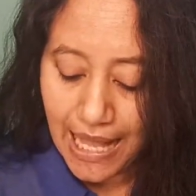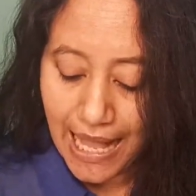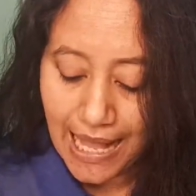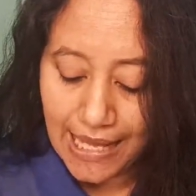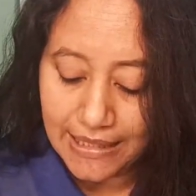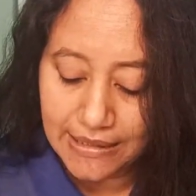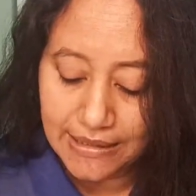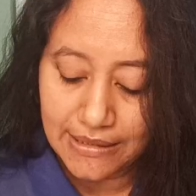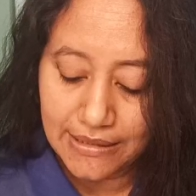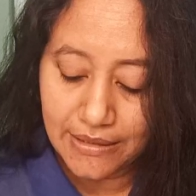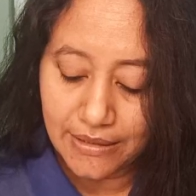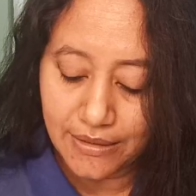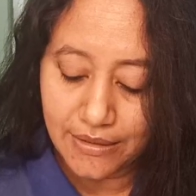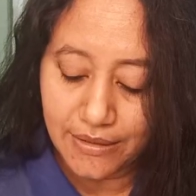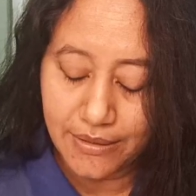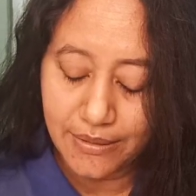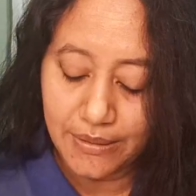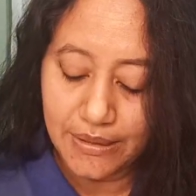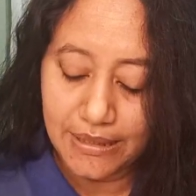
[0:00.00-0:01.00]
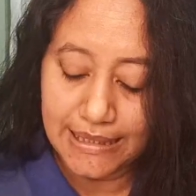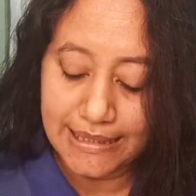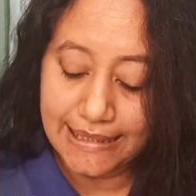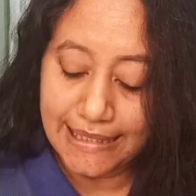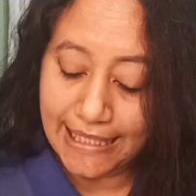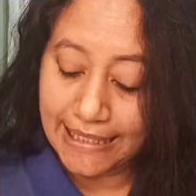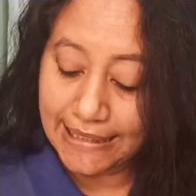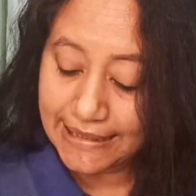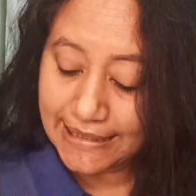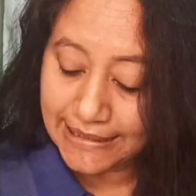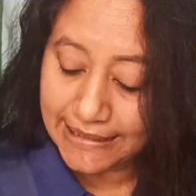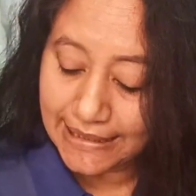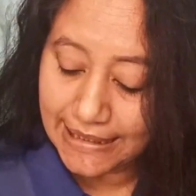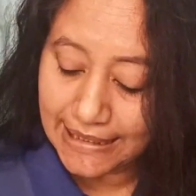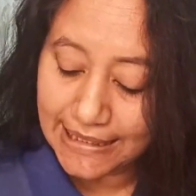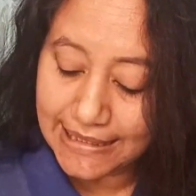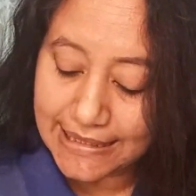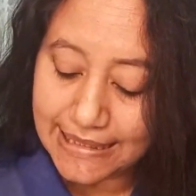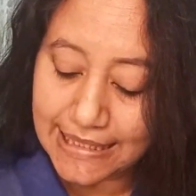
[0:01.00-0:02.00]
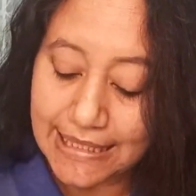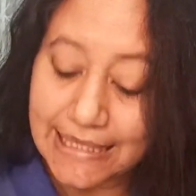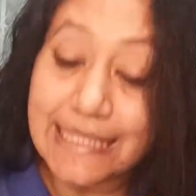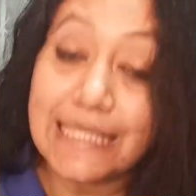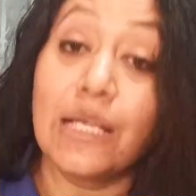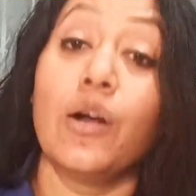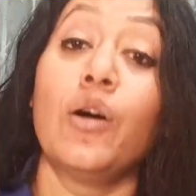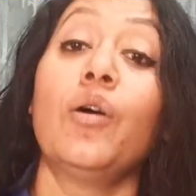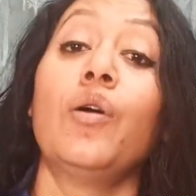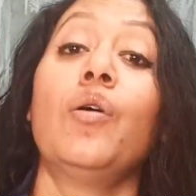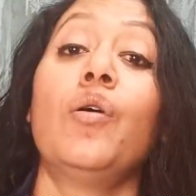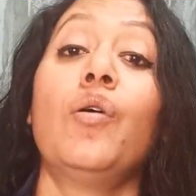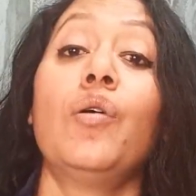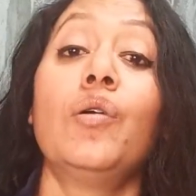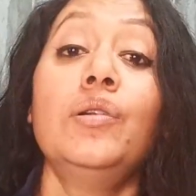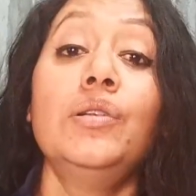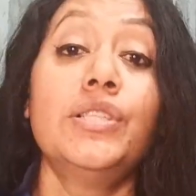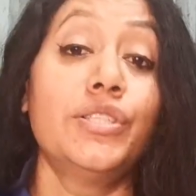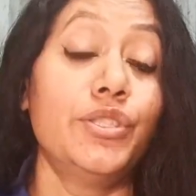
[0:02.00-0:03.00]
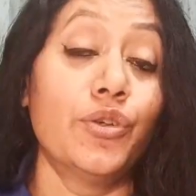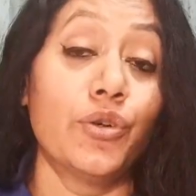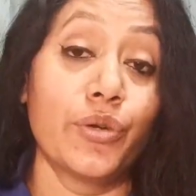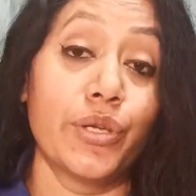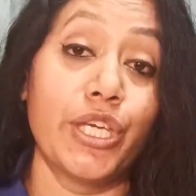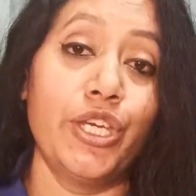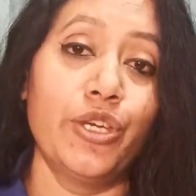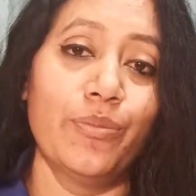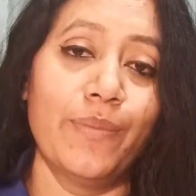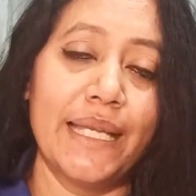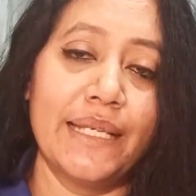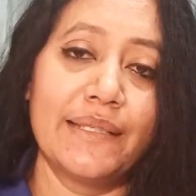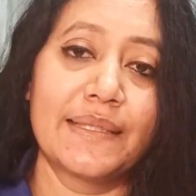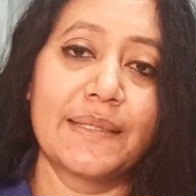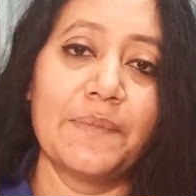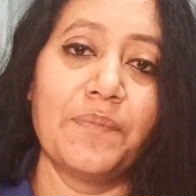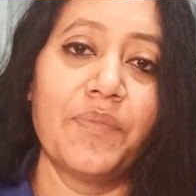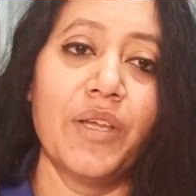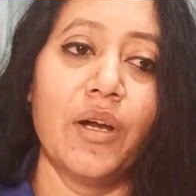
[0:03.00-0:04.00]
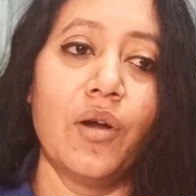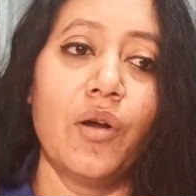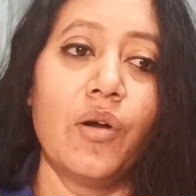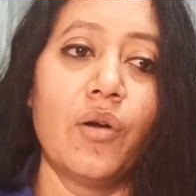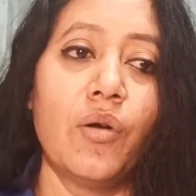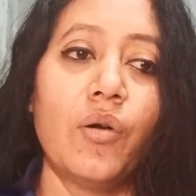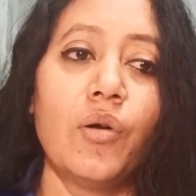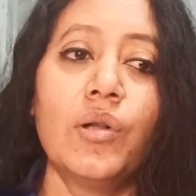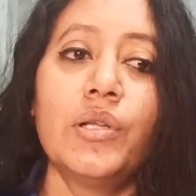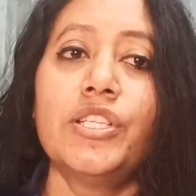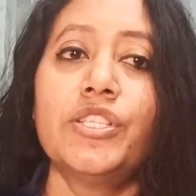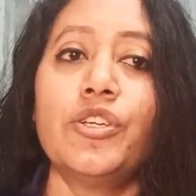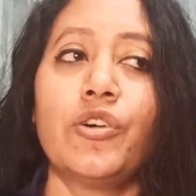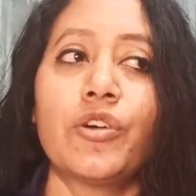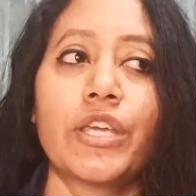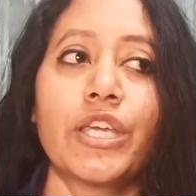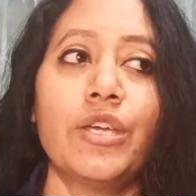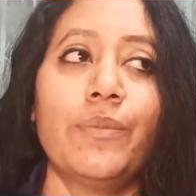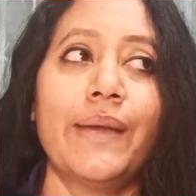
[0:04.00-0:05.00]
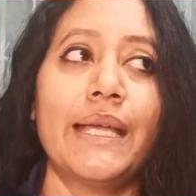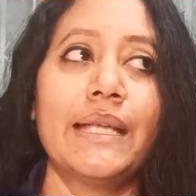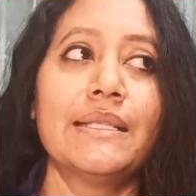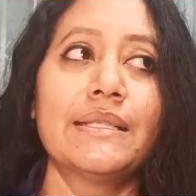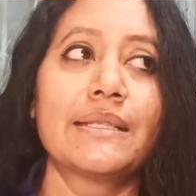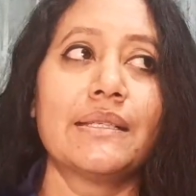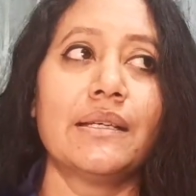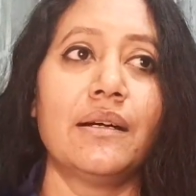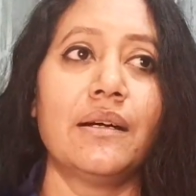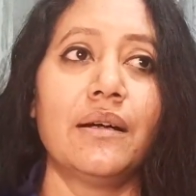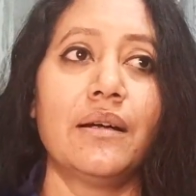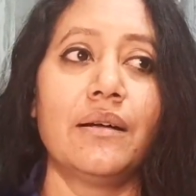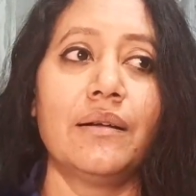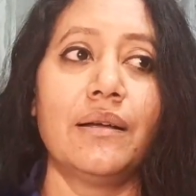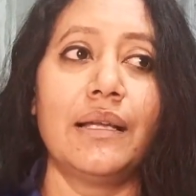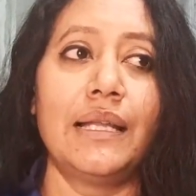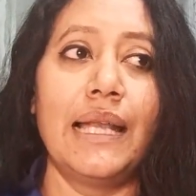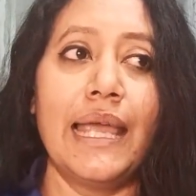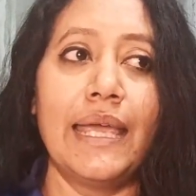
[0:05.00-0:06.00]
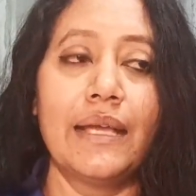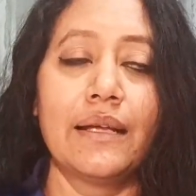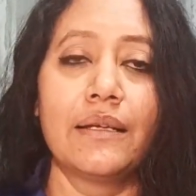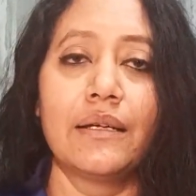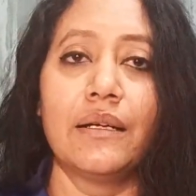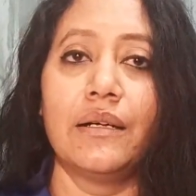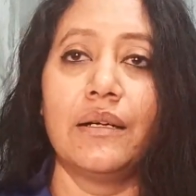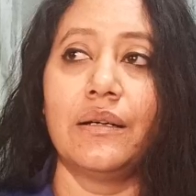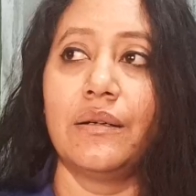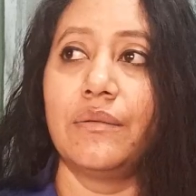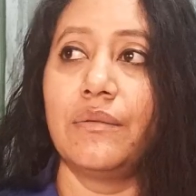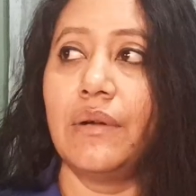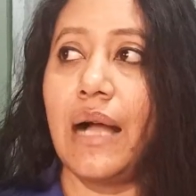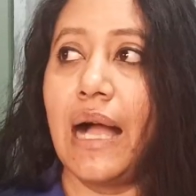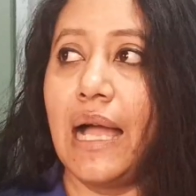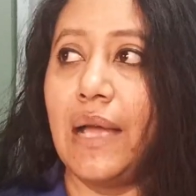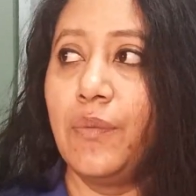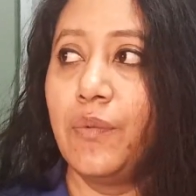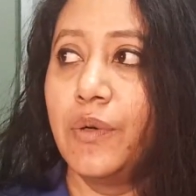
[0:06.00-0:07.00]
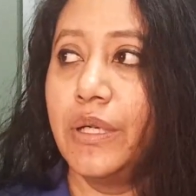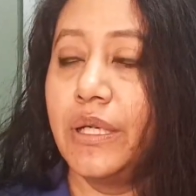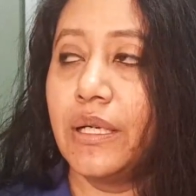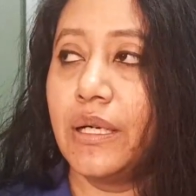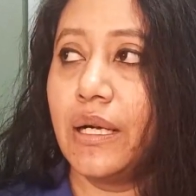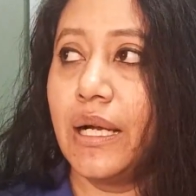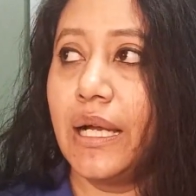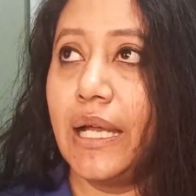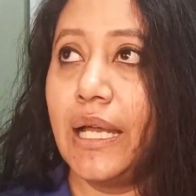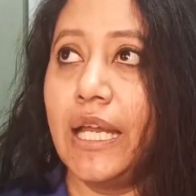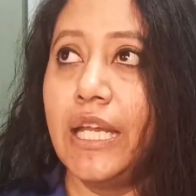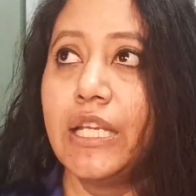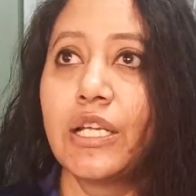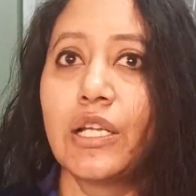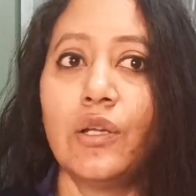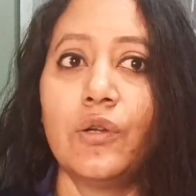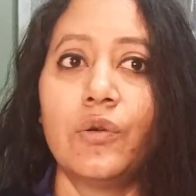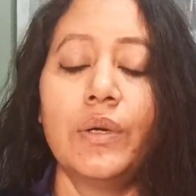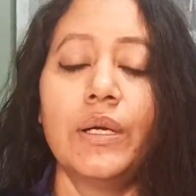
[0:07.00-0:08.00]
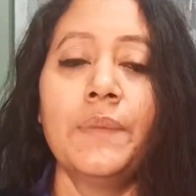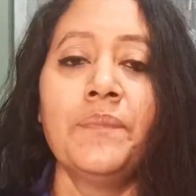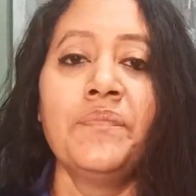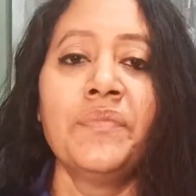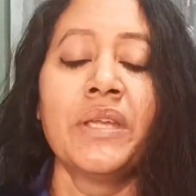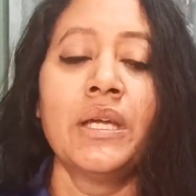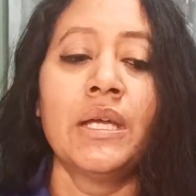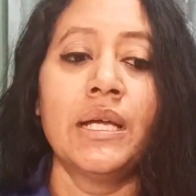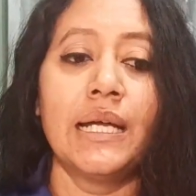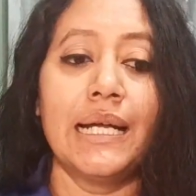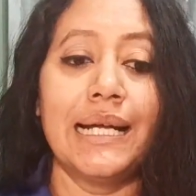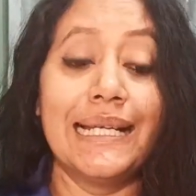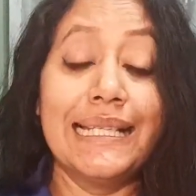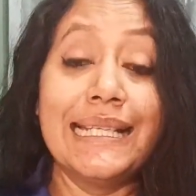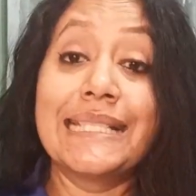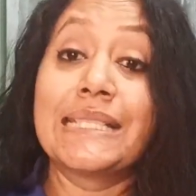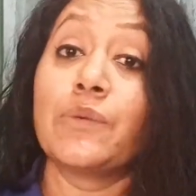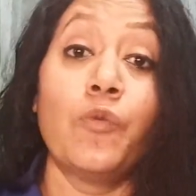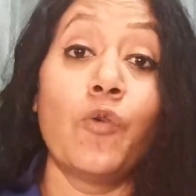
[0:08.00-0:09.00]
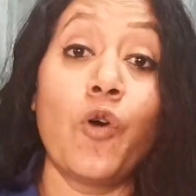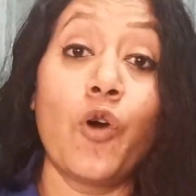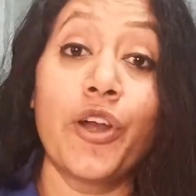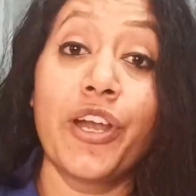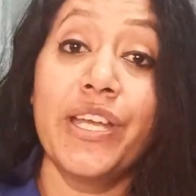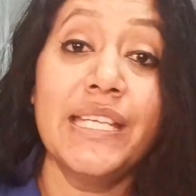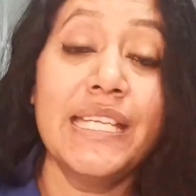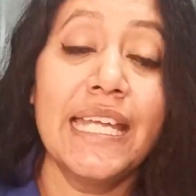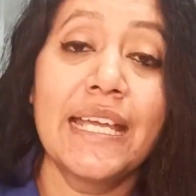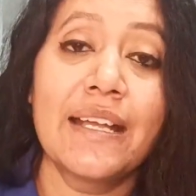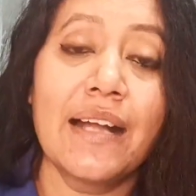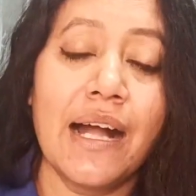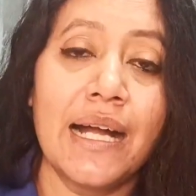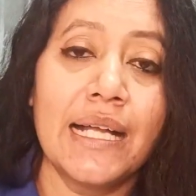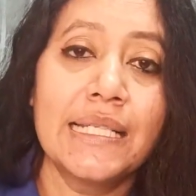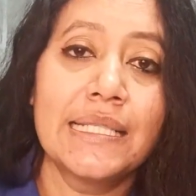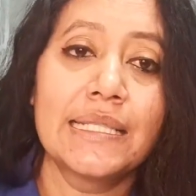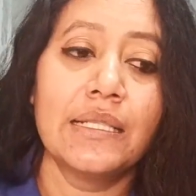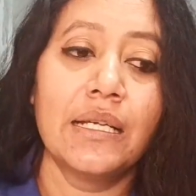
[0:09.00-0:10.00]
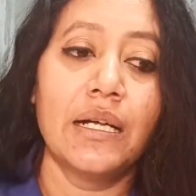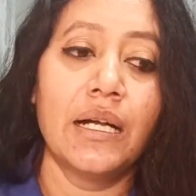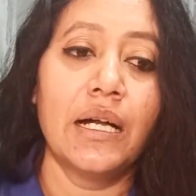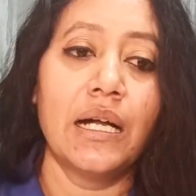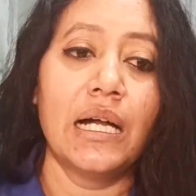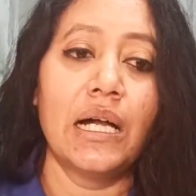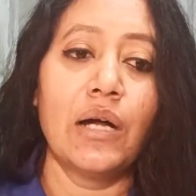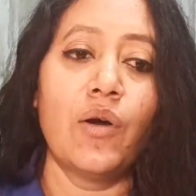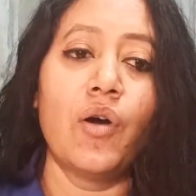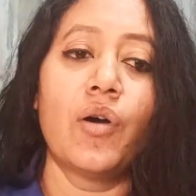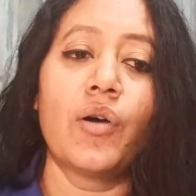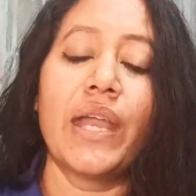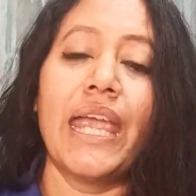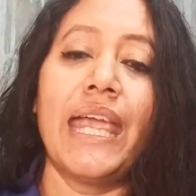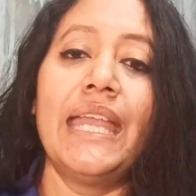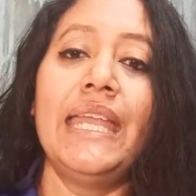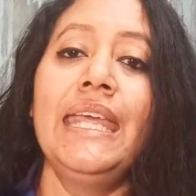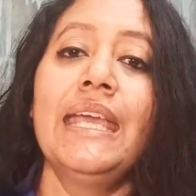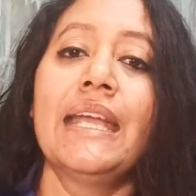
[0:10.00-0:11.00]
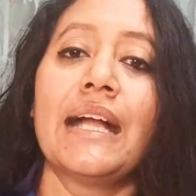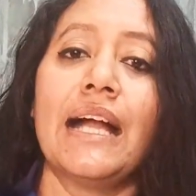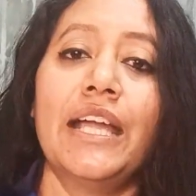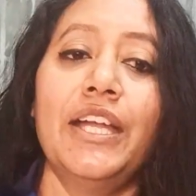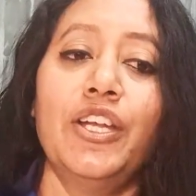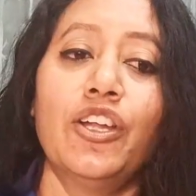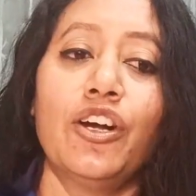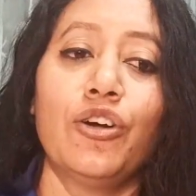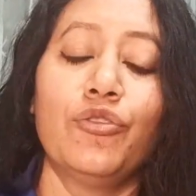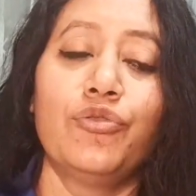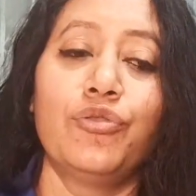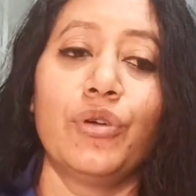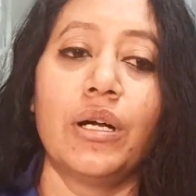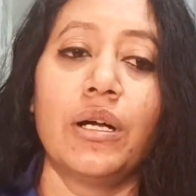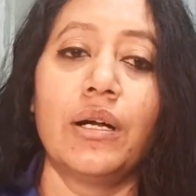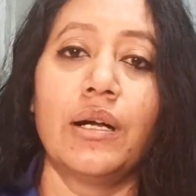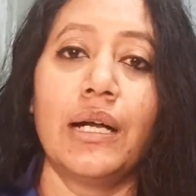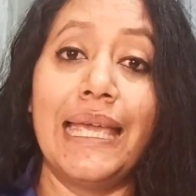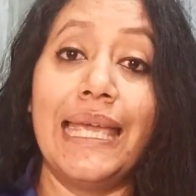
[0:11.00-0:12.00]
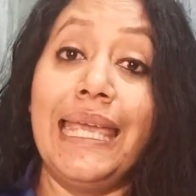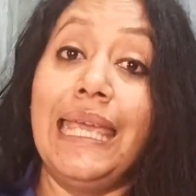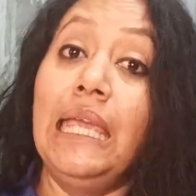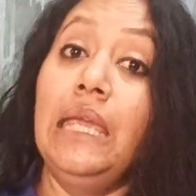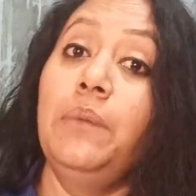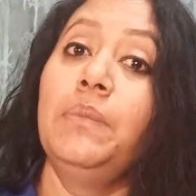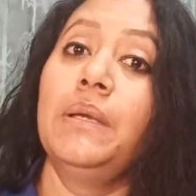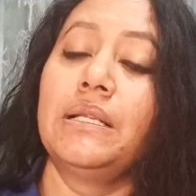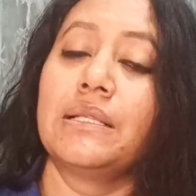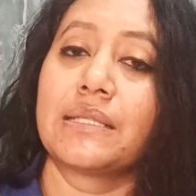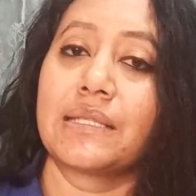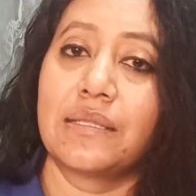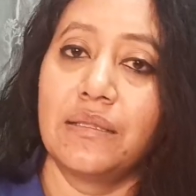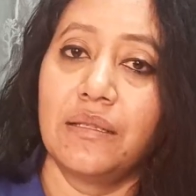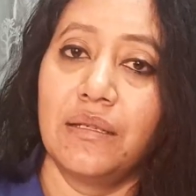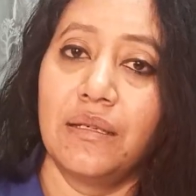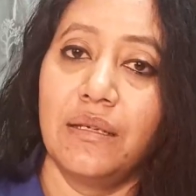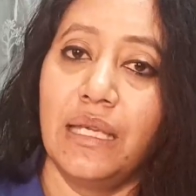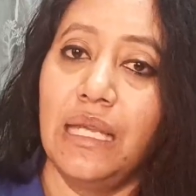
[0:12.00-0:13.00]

And 10th in the list is old documents. Old documents, like I would include this warranty cards, or any kind of e-bills.